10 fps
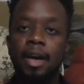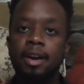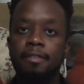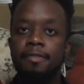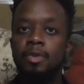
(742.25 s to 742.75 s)
How
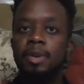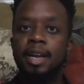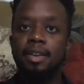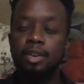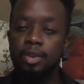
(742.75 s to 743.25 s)
did I feel when
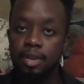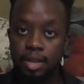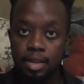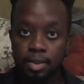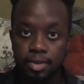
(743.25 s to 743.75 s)
I
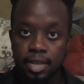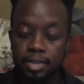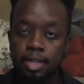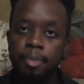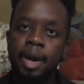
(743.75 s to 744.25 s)
did, did those
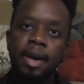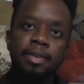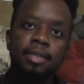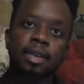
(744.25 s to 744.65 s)
things in the past?